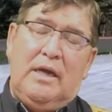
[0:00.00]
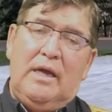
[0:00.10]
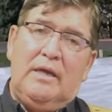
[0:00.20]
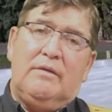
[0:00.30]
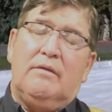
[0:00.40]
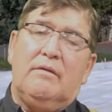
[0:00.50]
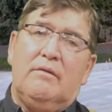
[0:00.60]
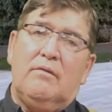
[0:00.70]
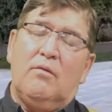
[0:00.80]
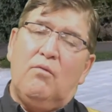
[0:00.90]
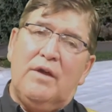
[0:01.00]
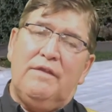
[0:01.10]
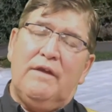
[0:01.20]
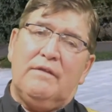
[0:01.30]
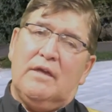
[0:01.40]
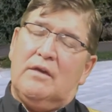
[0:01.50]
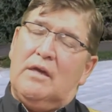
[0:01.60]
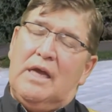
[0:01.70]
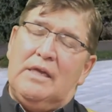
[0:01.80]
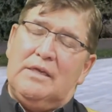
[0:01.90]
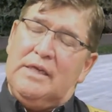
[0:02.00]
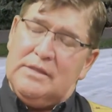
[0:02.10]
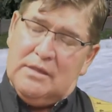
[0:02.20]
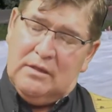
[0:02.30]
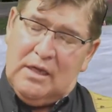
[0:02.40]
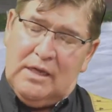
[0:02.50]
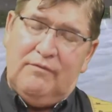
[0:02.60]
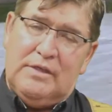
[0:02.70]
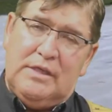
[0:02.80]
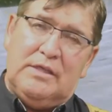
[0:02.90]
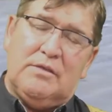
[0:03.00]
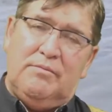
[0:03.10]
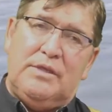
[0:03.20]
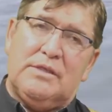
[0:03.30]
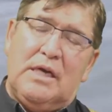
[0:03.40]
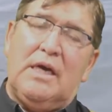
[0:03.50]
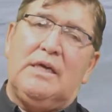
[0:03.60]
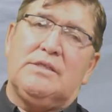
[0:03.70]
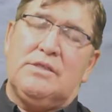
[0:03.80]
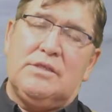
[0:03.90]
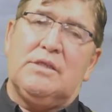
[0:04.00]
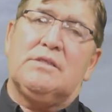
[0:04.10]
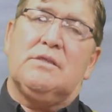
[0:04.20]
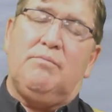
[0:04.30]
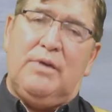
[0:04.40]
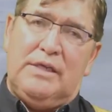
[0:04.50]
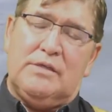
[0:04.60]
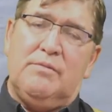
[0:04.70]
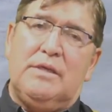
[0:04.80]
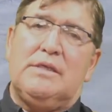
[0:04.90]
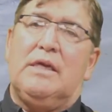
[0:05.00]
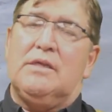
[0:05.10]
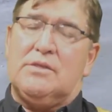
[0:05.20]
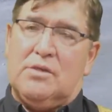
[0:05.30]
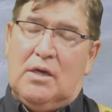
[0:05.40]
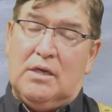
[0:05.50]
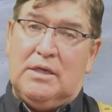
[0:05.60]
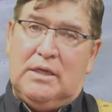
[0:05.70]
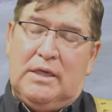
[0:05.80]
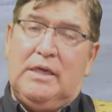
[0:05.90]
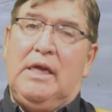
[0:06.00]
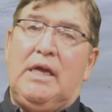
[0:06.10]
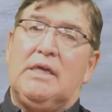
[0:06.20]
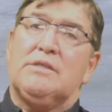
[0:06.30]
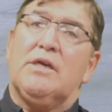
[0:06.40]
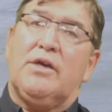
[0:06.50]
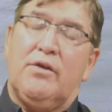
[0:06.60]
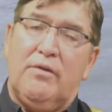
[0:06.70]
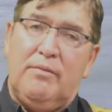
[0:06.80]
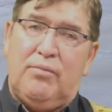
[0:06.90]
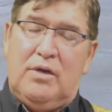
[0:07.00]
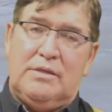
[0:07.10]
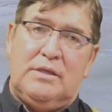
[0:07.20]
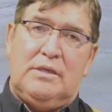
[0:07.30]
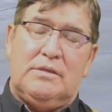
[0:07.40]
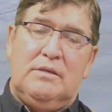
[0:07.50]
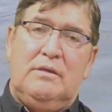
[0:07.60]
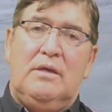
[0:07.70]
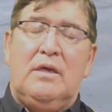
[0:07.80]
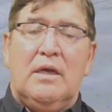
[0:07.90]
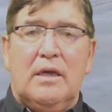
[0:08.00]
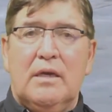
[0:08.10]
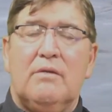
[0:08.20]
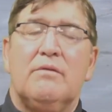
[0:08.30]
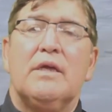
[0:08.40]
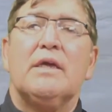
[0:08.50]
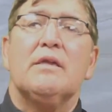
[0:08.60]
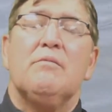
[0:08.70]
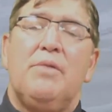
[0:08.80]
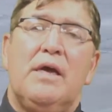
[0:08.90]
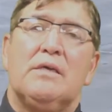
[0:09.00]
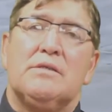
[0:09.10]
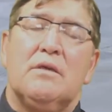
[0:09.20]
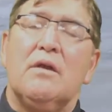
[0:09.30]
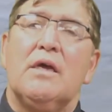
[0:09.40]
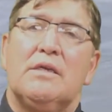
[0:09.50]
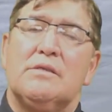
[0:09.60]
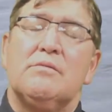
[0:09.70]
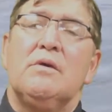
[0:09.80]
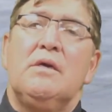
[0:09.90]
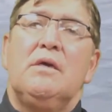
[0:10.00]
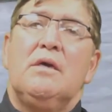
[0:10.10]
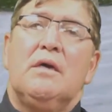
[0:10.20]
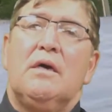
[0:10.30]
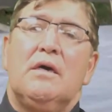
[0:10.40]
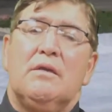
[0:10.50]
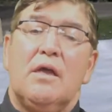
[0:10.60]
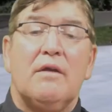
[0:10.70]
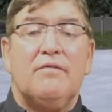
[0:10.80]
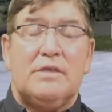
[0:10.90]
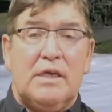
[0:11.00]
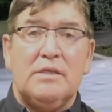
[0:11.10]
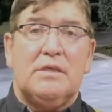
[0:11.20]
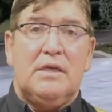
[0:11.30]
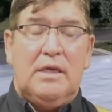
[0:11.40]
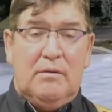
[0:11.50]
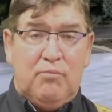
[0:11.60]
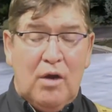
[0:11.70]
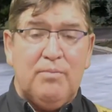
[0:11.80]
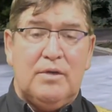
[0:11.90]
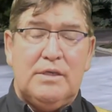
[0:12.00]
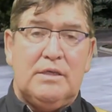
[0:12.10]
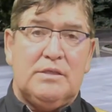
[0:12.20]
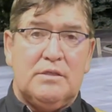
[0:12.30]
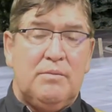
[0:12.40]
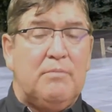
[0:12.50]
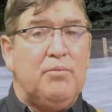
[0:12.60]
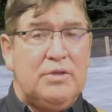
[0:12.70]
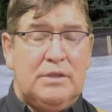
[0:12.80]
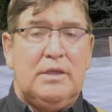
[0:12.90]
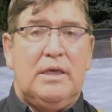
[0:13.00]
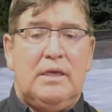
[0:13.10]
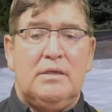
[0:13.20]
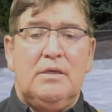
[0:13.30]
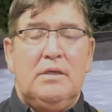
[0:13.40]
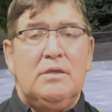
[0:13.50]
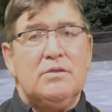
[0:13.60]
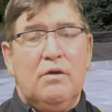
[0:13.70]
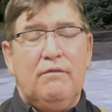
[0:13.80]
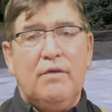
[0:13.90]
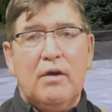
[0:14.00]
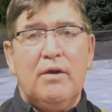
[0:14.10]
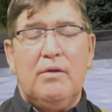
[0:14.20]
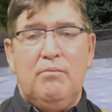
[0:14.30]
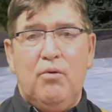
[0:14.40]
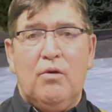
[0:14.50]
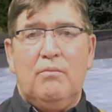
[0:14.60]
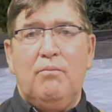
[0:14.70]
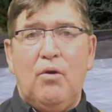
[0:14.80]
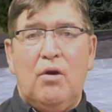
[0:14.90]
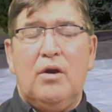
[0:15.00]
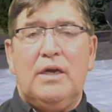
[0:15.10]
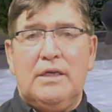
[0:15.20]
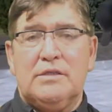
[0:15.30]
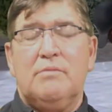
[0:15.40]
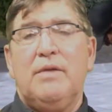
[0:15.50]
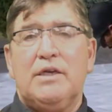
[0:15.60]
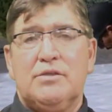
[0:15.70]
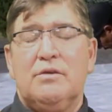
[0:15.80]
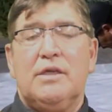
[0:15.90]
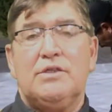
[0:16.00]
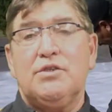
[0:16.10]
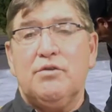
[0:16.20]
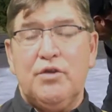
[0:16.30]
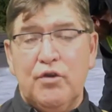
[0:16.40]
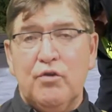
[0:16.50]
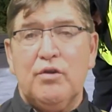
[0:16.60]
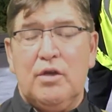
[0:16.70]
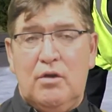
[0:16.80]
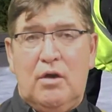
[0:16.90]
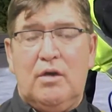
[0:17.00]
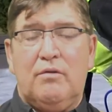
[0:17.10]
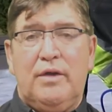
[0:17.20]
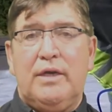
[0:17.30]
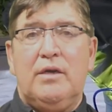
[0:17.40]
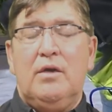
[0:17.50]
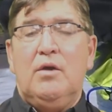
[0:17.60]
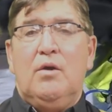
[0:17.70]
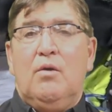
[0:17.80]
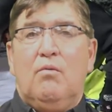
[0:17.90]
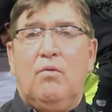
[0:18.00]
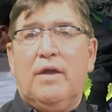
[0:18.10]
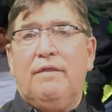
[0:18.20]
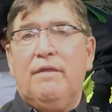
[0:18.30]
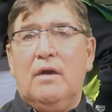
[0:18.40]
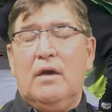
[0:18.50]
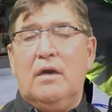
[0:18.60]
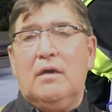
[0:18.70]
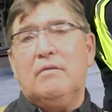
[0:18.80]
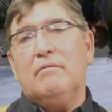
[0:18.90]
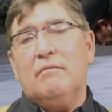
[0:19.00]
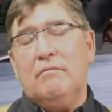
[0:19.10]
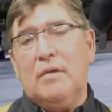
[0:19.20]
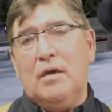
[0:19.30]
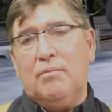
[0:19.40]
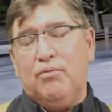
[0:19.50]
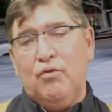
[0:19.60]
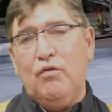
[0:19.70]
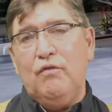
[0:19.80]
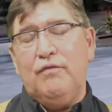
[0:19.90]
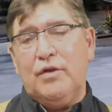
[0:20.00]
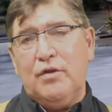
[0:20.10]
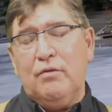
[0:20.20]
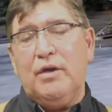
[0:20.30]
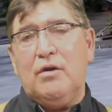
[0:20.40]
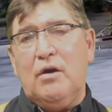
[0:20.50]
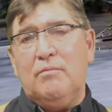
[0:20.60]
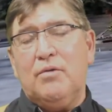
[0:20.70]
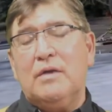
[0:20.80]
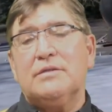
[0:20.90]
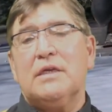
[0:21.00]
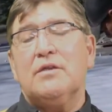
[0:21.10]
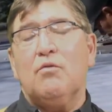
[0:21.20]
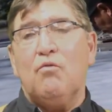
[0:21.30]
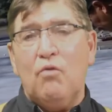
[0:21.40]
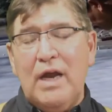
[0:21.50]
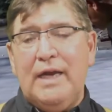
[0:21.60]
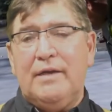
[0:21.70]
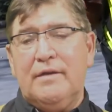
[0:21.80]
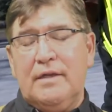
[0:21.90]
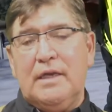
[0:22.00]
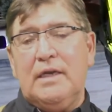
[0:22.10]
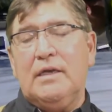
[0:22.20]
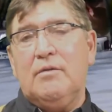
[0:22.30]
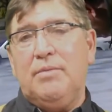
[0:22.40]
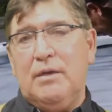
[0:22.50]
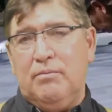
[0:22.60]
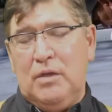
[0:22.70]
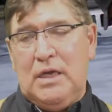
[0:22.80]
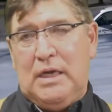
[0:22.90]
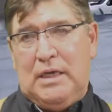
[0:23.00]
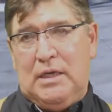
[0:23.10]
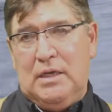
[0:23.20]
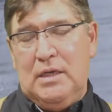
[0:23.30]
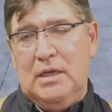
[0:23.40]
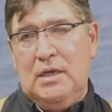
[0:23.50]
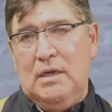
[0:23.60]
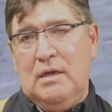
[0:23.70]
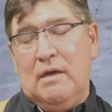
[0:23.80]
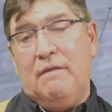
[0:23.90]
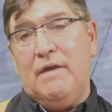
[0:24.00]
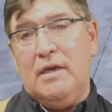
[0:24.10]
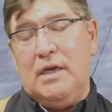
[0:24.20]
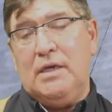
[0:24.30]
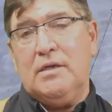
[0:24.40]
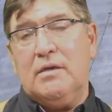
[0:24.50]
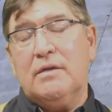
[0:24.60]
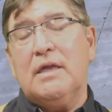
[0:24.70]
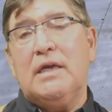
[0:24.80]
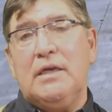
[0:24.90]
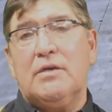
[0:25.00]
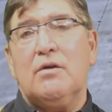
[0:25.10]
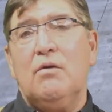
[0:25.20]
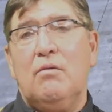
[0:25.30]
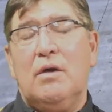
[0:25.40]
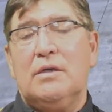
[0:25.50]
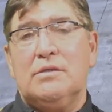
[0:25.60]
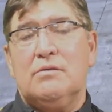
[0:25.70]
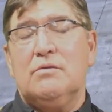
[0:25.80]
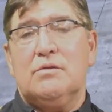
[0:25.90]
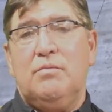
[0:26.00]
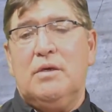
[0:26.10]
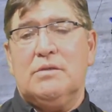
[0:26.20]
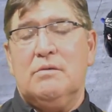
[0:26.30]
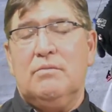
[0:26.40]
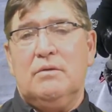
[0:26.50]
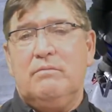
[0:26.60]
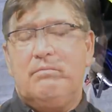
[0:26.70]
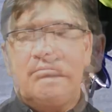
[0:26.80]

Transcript: And the one thing that needs a lot of attention besides just the placement and the saw cutting is the curing process. And I think in the past a lot of attention, proper attention has been put to that. So a very important part is to make sure that you cure the concrete with approved curing compounds at the rate that they need to be applied. And they need to go on as soon as possible.